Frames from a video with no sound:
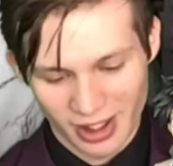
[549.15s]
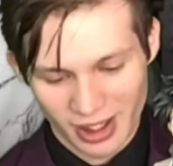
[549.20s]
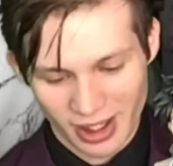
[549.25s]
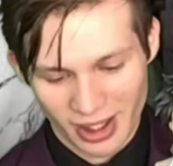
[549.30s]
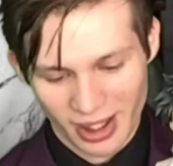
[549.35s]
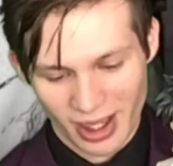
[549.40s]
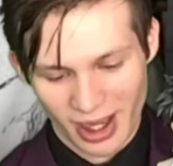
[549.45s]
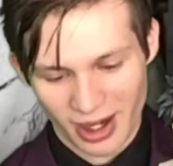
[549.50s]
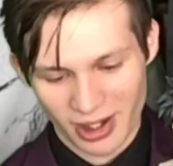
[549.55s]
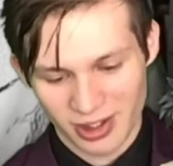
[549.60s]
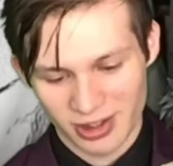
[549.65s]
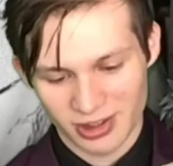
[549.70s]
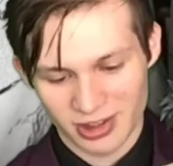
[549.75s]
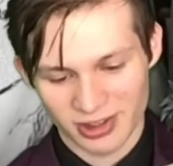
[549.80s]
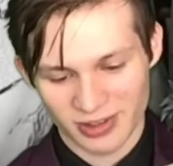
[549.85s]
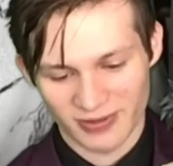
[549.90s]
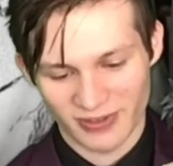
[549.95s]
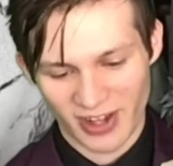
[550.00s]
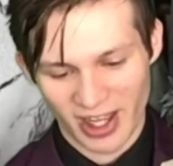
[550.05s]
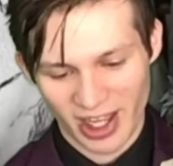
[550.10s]
How do you
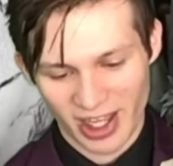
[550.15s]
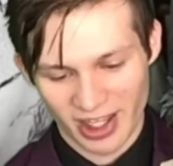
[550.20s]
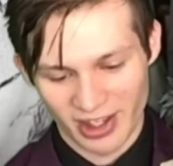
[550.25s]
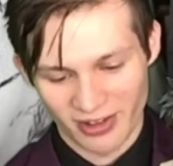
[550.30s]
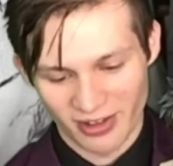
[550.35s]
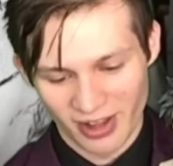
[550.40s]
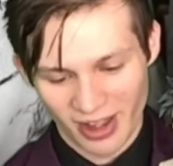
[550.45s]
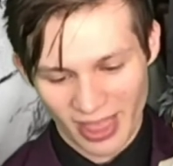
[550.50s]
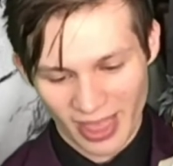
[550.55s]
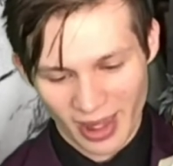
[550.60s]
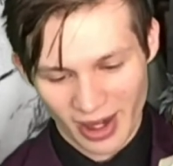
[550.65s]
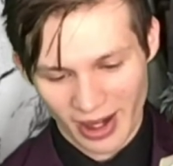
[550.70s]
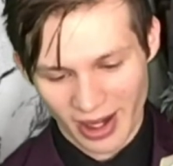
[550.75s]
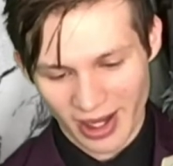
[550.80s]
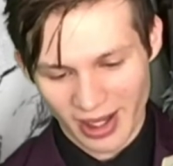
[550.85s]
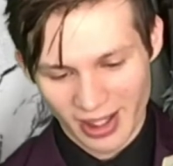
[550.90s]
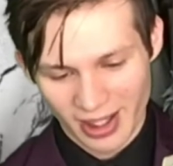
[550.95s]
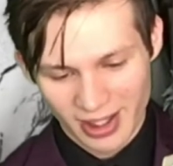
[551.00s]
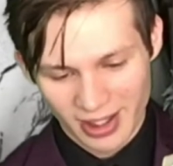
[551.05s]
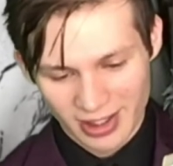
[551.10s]
survive? Alright,
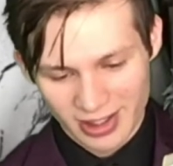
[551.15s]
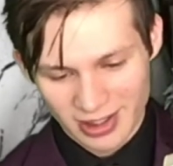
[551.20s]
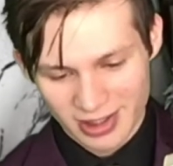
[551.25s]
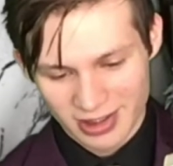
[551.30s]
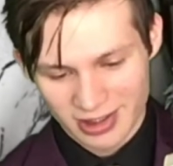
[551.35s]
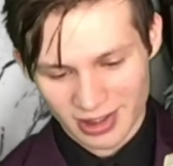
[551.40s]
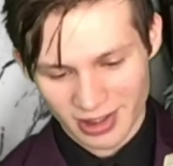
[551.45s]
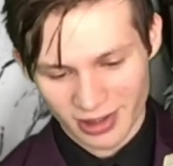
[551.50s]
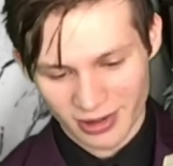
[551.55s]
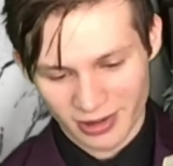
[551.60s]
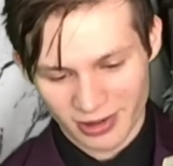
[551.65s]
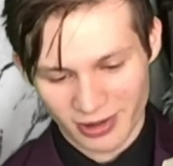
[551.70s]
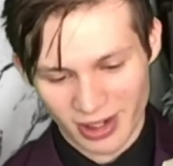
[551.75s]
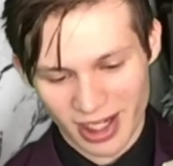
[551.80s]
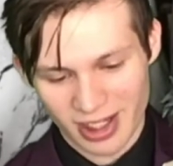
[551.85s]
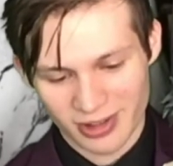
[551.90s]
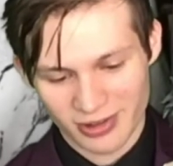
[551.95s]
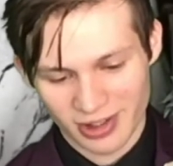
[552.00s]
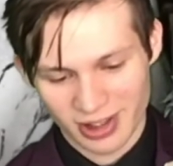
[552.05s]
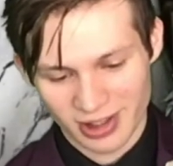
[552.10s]
so Gran
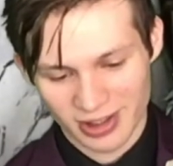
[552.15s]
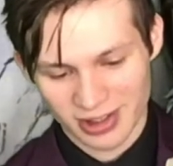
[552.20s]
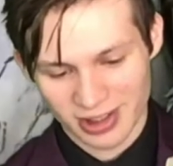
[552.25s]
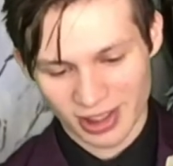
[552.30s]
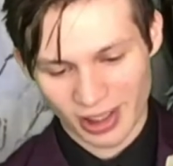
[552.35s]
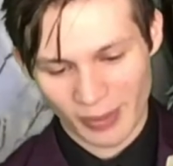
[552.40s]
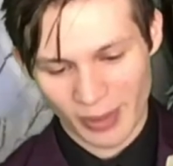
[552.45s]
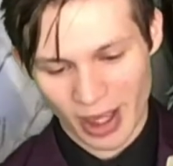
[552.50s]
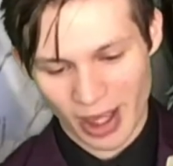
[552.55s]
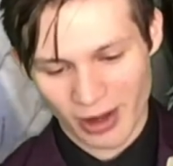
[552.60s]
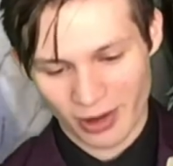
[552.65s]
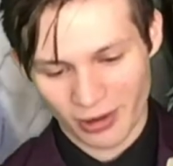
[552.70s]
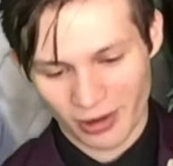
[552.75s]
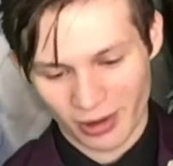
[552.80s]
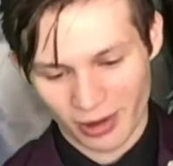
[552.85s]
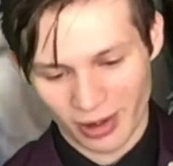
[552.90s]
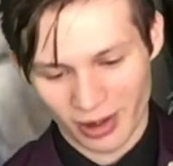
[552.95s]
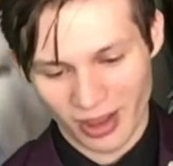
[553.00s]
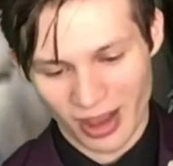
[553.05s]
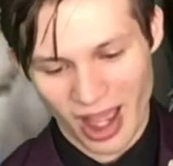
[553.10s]
Torino's somehow
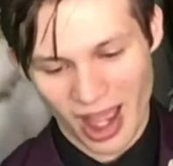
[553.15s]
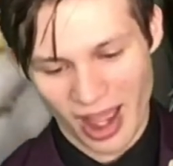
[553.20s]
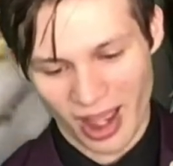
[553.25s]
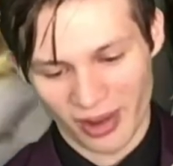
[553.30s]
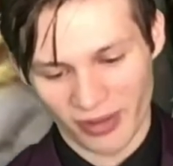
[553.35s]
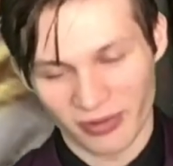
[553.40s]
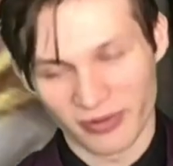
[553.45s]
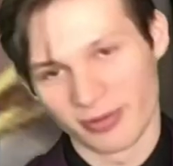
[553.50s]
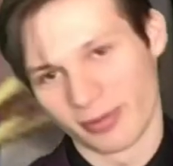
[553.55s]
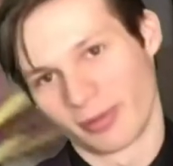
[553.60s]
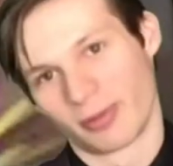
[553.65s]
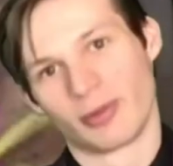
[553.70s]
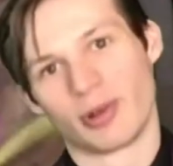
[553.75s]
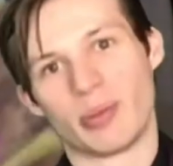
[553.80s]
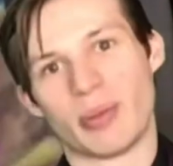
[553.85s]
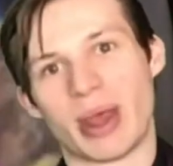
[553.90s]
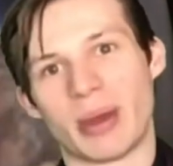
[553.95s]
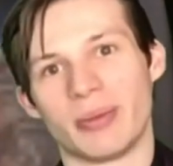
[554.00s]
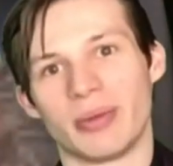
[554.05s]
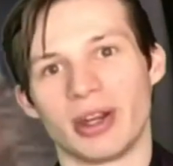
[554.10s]
alive,
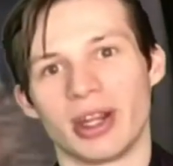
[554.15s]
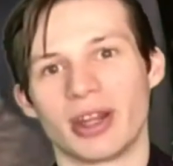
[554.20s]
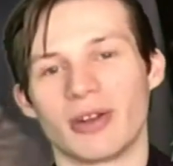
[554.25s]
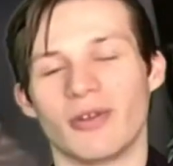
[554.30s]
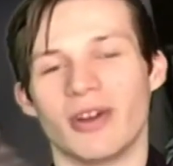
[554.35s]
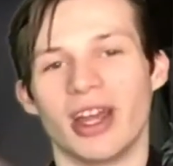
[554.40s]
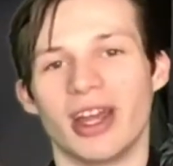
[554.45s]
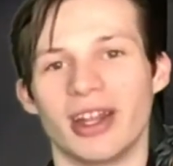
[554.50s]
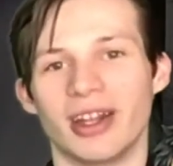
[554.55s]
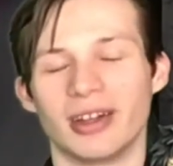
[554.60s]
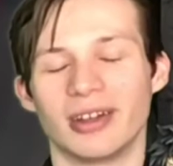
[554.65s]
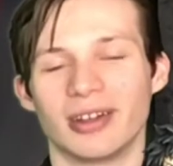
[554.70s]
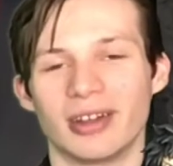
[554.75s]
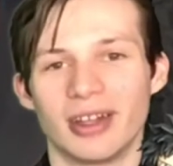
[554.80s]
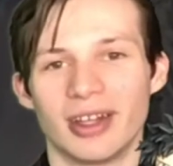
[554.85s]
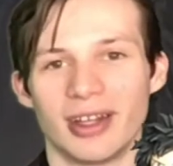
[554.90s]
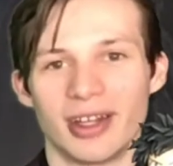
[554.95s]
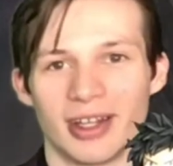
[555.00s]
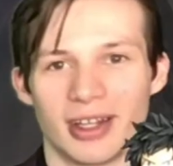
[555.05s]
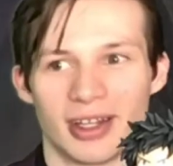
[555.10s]
remembering when
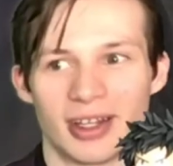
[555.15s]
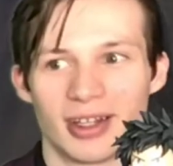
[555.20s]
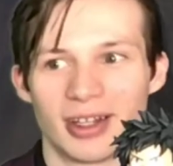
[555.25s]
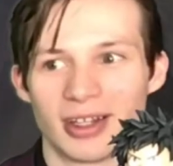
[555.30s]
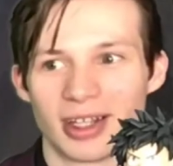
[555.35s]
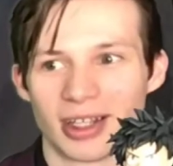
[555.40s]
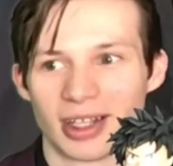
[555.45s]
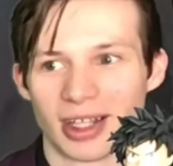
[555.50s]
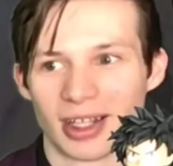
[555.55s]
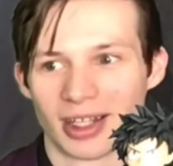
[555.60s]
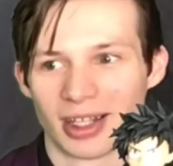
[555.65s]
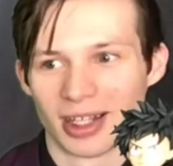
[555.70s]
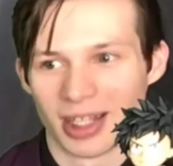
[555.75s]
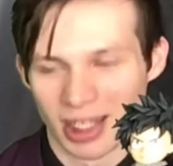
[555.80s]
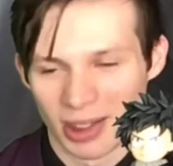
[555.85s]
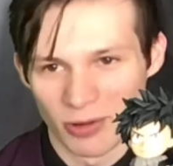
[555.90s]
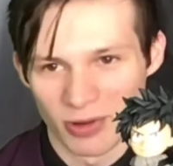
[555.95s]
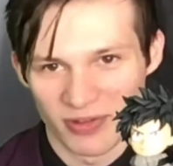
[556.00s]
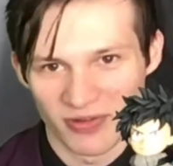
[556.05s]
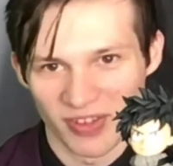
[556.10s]
he was
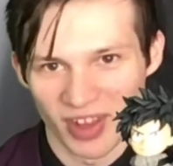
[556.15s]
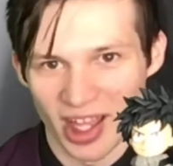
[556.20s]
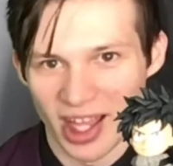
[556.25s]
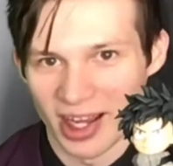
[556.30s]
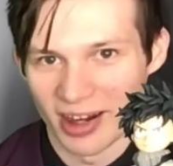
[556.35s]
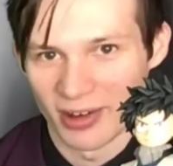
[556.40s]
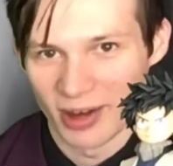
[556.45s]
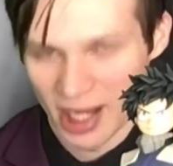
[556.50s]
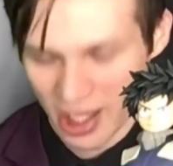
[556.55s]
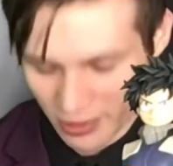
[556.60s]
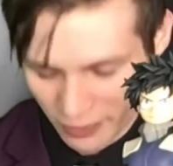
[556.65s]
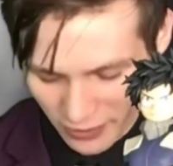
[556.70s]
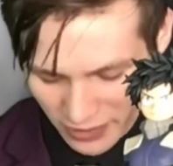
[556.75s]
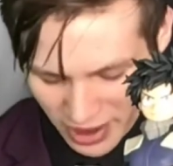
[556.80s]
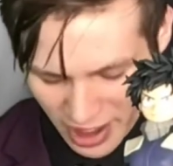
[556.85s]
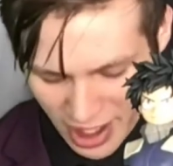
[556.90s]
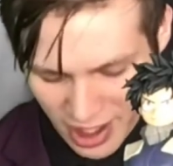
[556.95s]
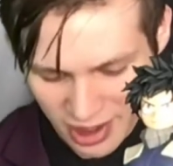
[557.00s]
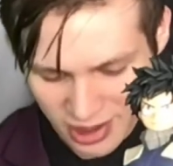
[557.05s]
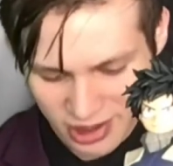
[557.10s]
flying around with
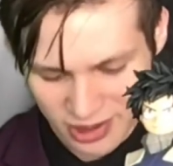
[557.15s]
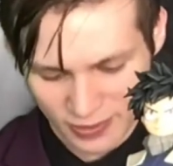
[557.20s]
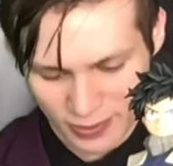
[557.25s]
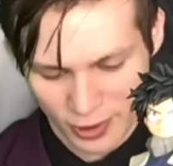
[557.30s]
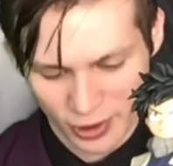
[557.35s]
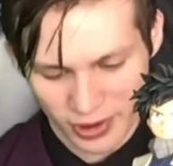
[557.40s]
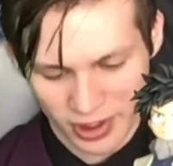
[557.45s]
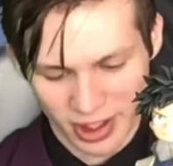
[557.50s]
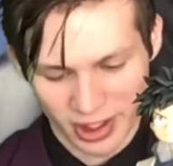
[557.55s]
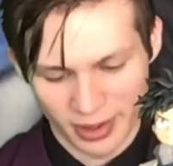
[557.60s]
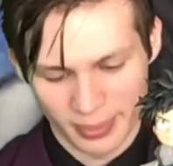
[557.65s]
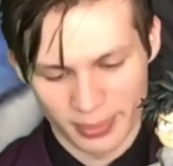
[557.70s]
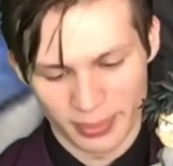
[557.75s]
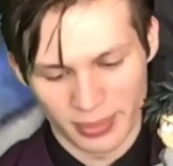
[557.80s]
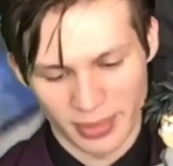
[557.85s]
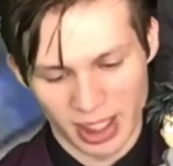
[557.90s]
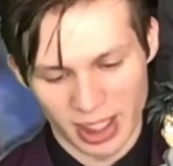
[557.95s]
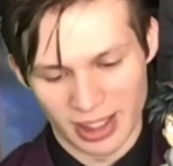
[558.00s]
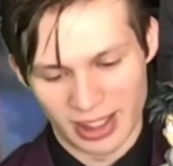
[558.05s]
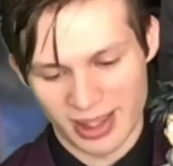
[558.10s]
Nana Shimura,
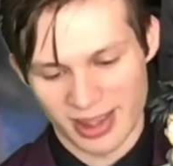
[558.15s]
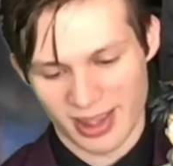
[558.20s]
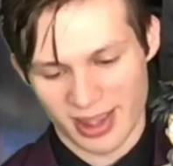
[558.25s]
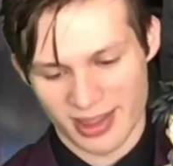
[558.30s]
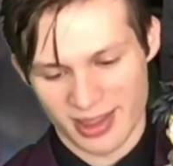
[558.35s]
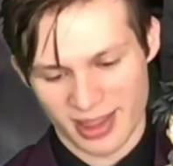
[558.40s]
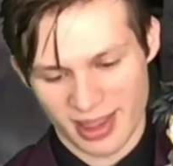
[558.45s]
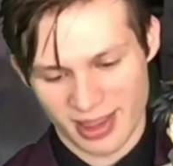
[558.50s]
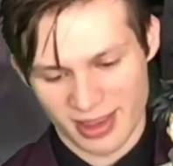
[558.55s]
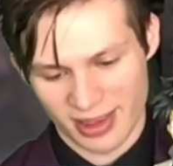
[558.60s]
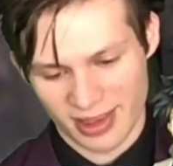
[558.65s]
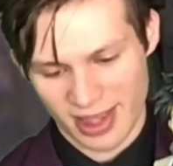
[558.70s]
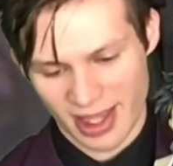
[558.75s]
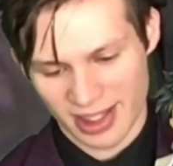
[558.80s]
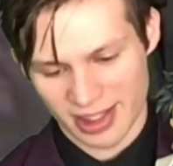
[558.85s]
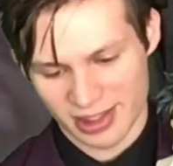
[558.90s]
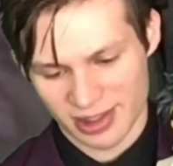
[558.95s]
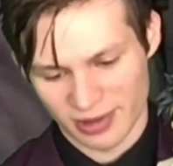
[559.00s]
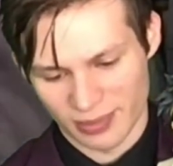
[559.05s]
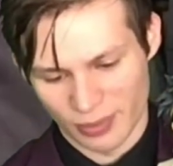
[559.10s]
and he says that's
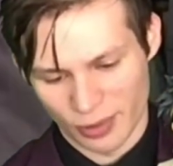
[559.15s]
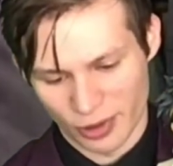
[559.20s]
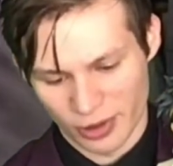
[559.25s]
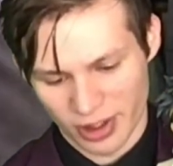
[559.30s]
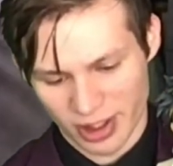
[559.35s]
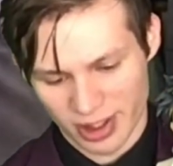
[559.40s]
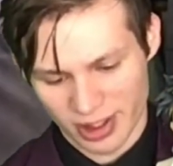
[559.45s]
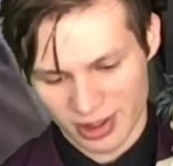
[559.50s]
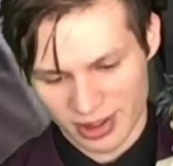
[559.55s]
Shimura's.